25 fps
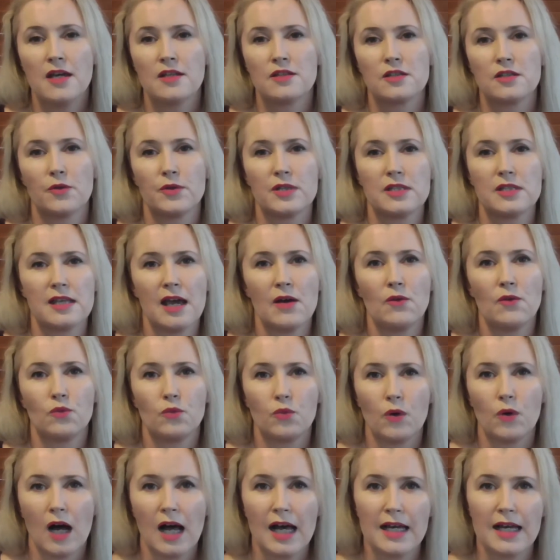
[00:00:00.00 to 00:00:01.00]
so is that
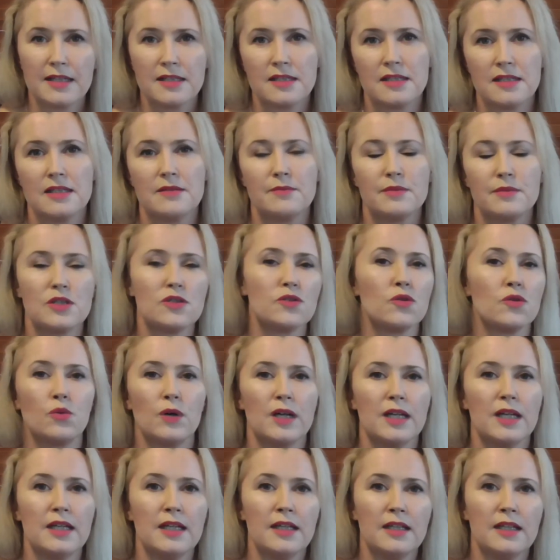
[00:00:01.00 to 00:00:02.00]
winding
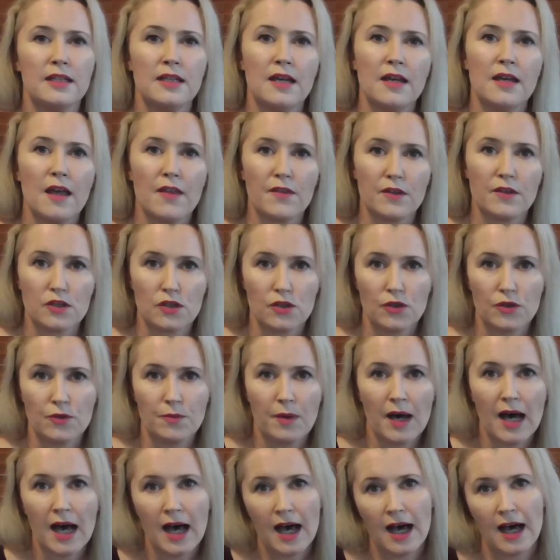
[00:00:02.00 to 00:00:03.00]
between the two
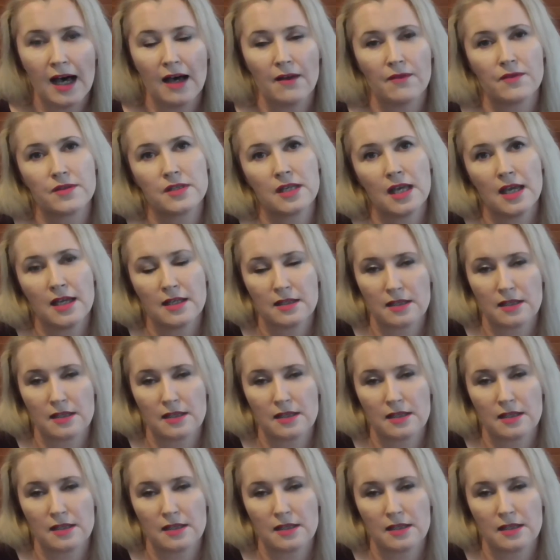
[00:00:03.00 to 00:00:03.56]
paths?